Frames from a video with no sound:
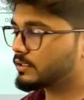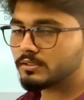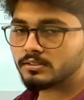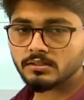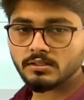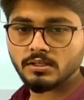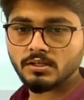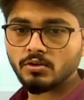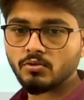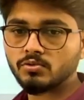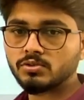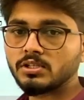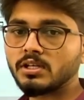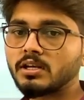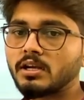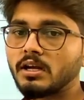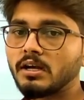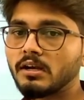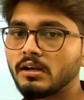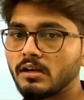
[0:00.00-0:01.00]
then user
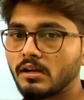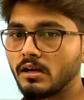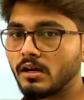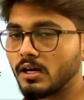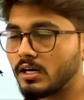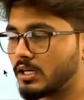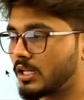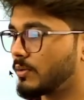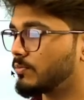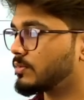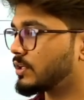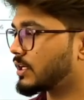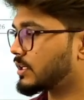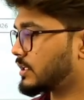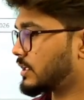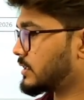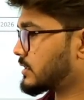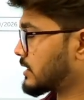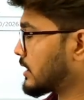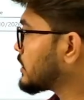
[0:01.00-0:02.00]
can attempt that
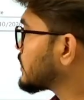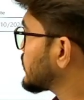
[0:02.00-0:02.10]
test until